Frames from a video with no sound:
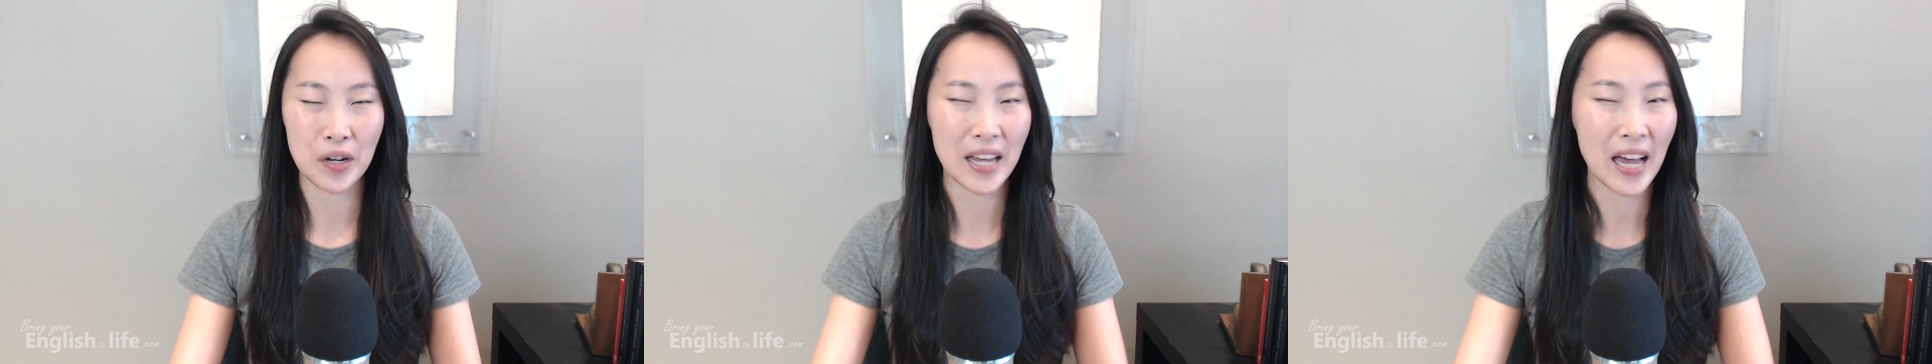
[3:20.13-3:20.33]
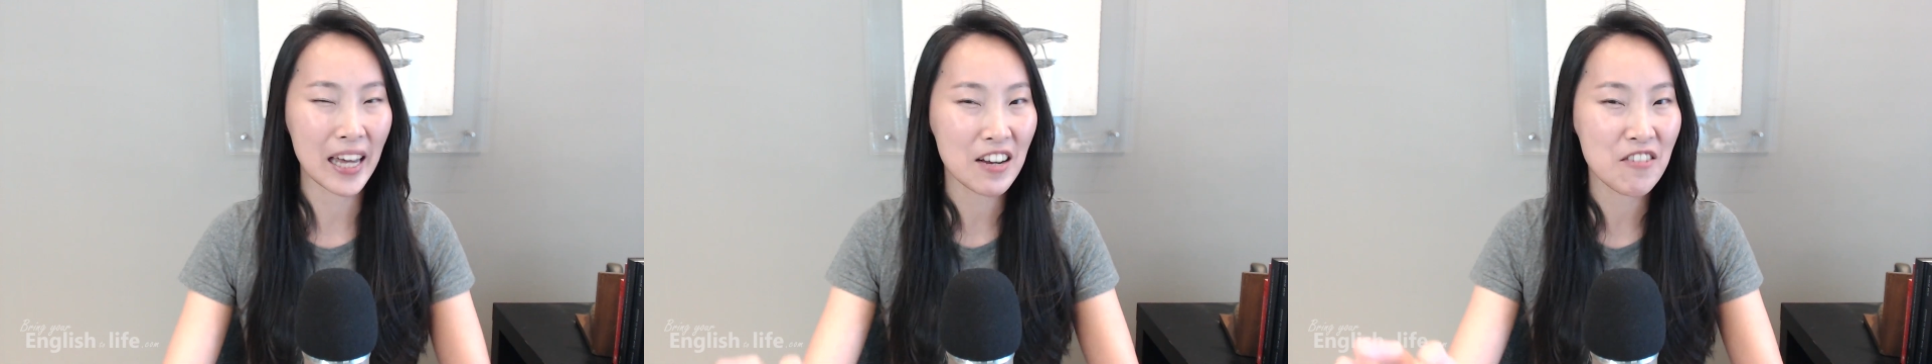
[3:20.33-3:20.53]

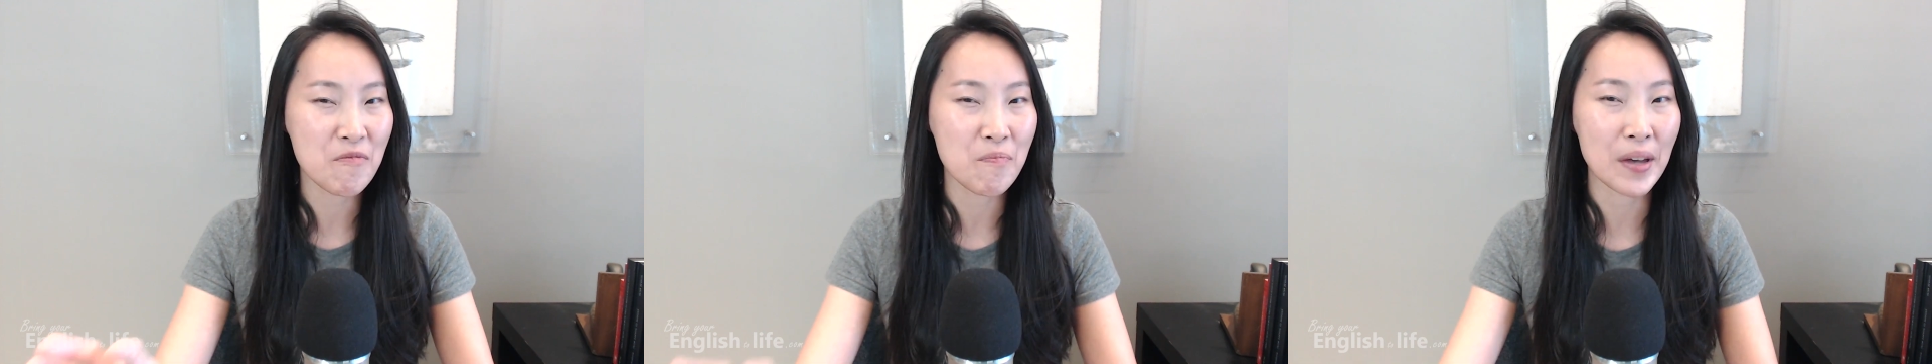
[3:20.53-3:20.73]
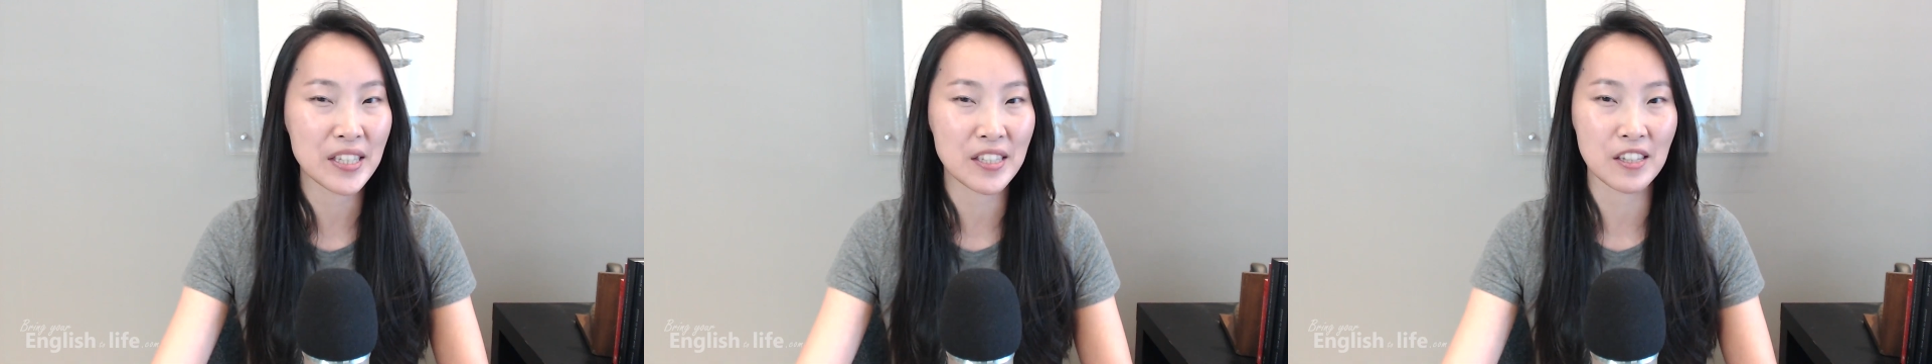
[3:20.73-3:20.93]
It kind of
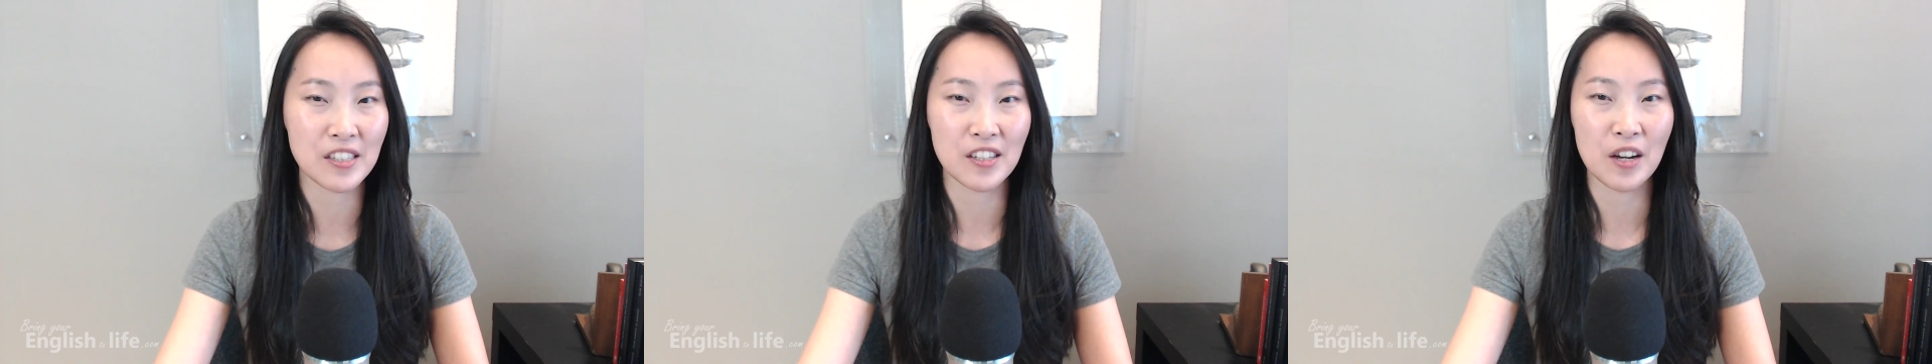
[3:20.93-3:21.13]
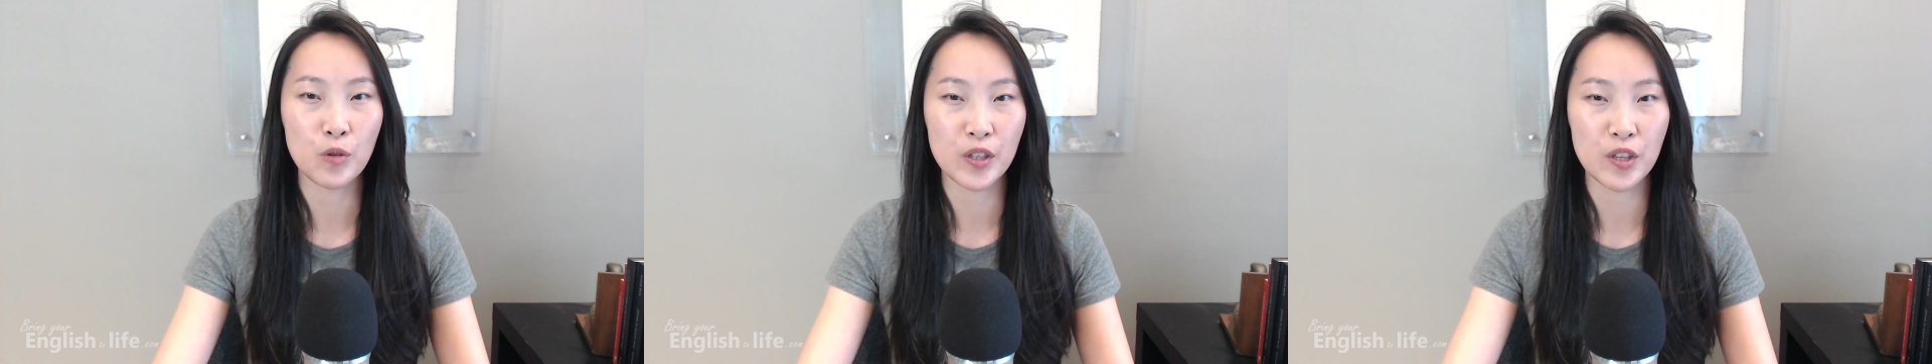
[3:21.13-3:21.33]

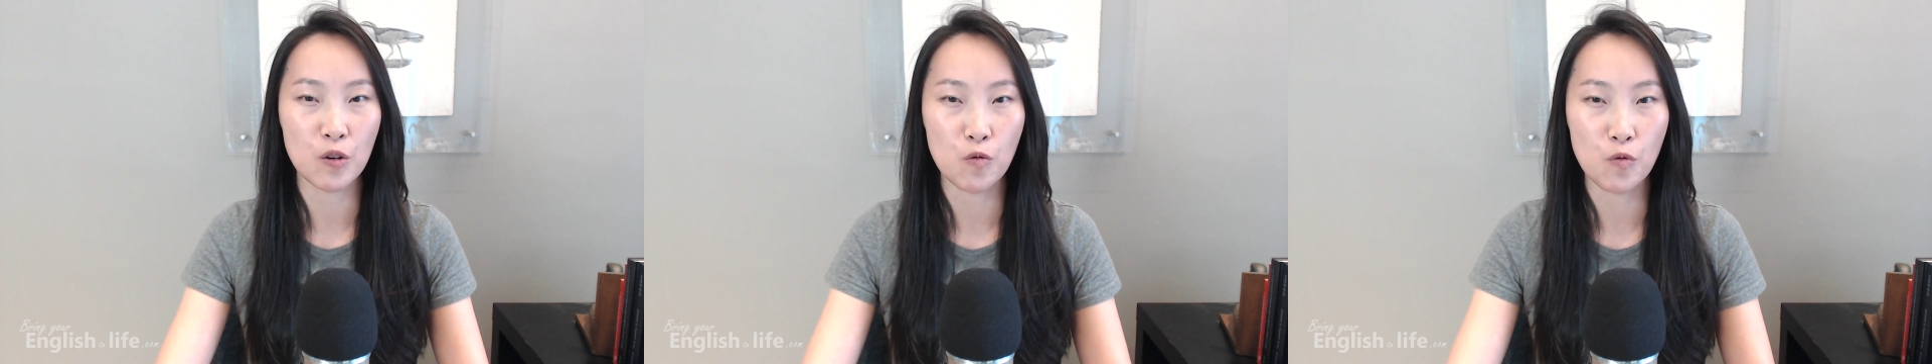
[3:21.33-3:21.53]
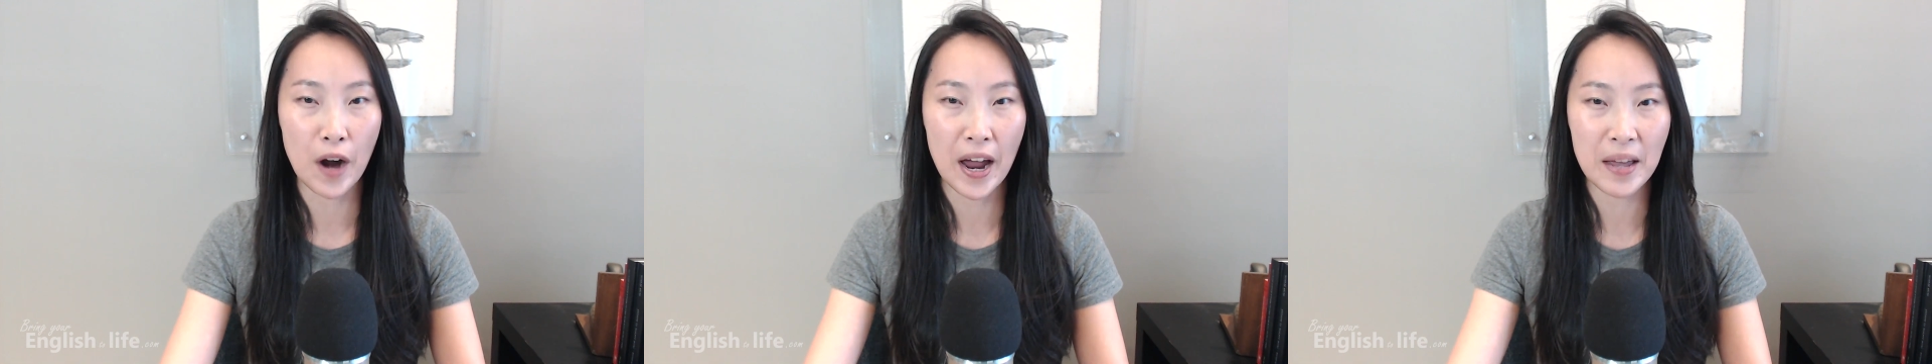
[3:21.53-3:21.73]
messes up the
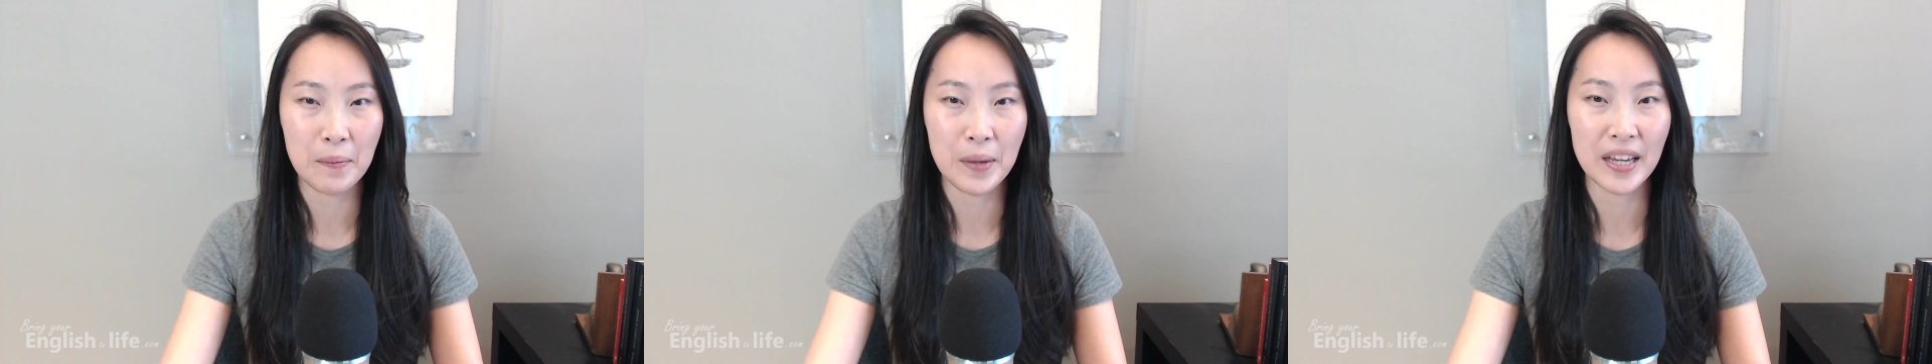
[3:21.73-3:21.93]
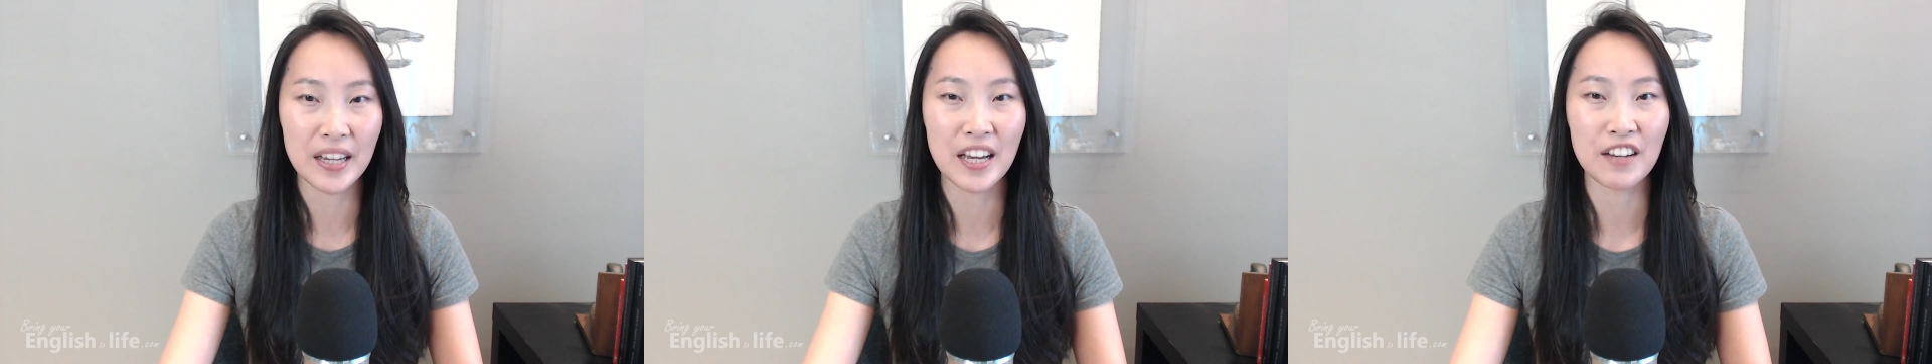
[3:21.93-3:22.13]

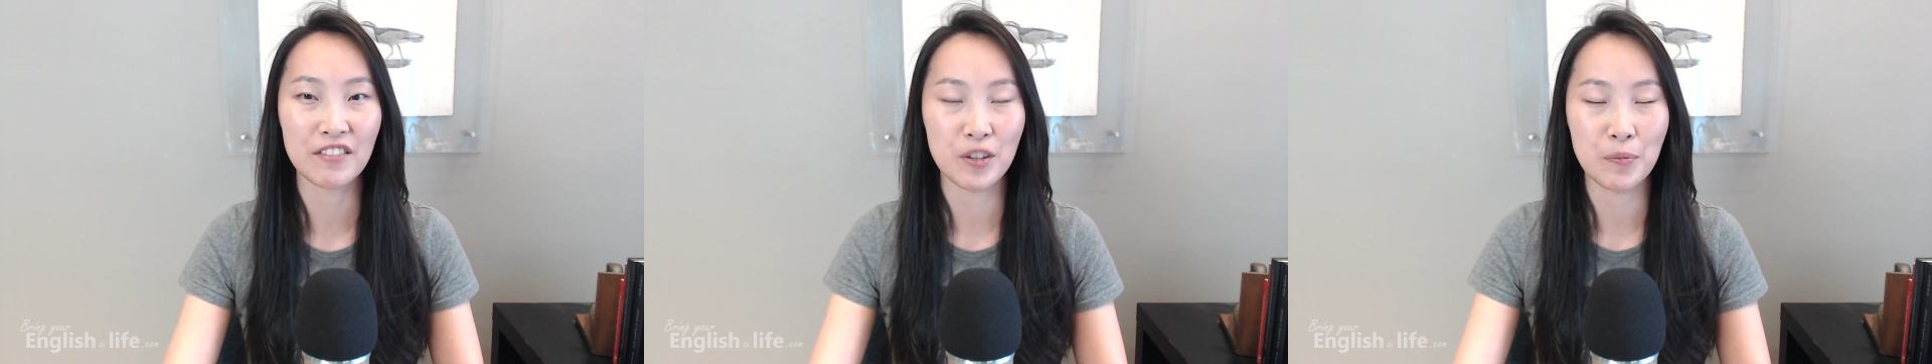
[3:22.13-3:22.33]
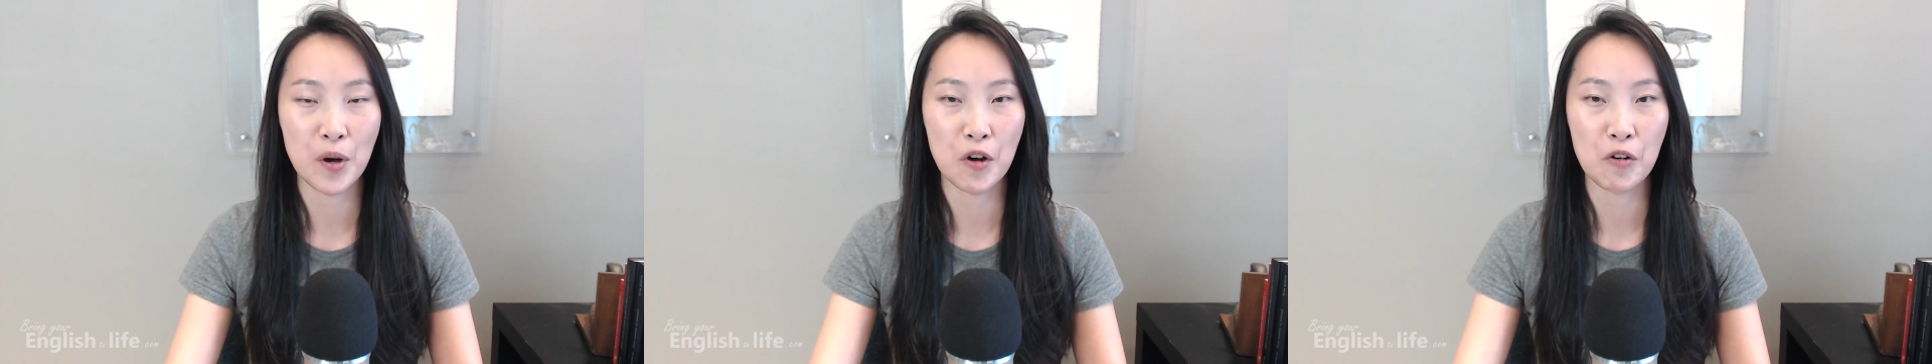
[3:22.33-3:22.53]
rhyming of
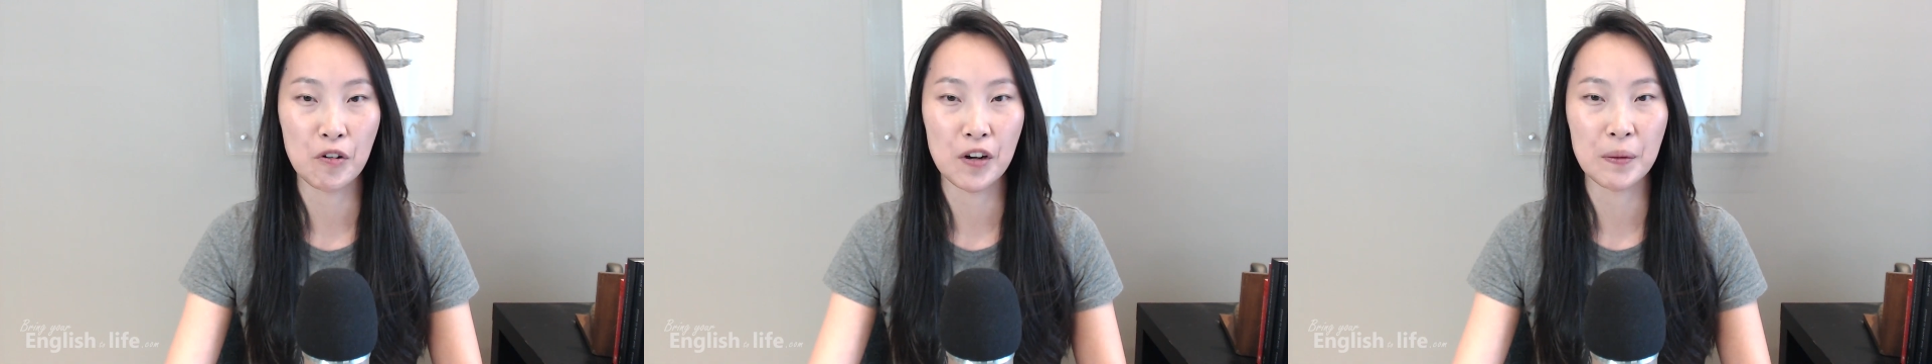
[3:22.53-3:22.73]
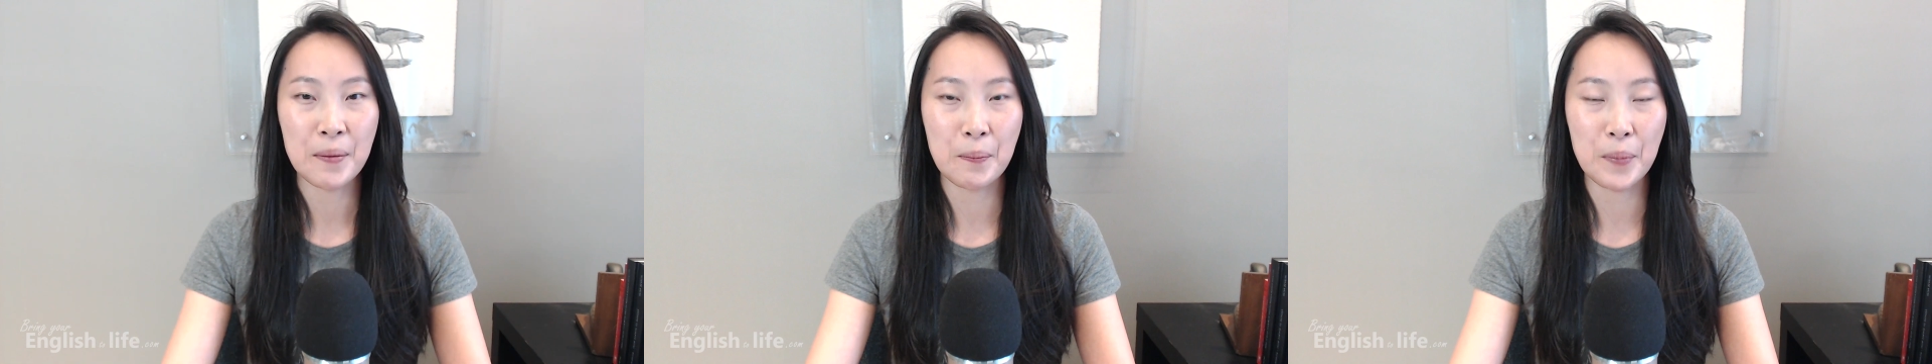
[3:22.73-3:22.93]
the
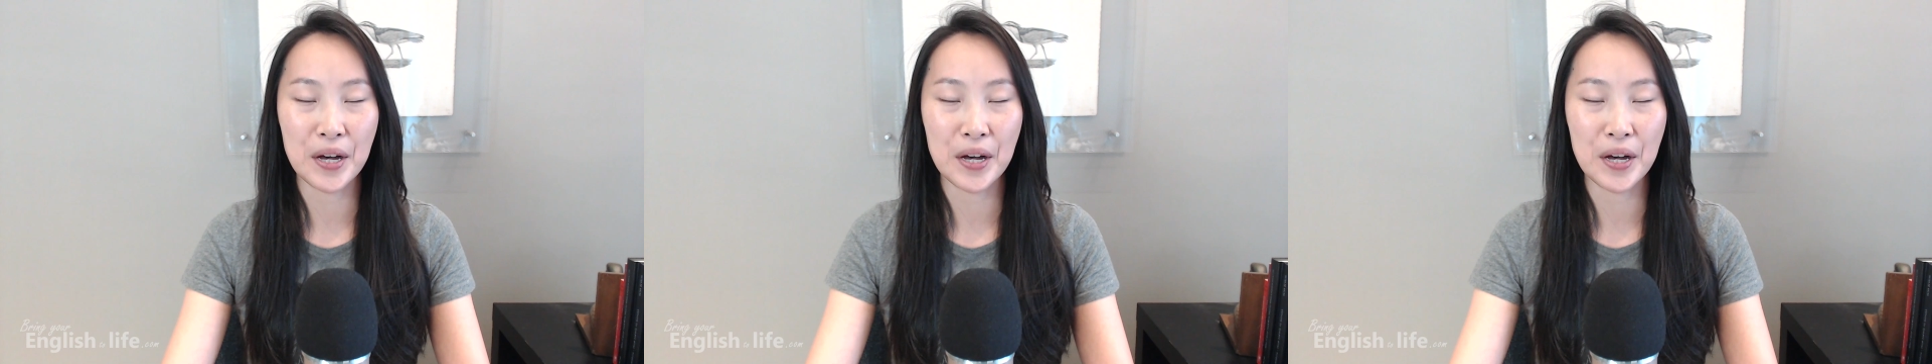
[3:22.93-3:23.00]
poem,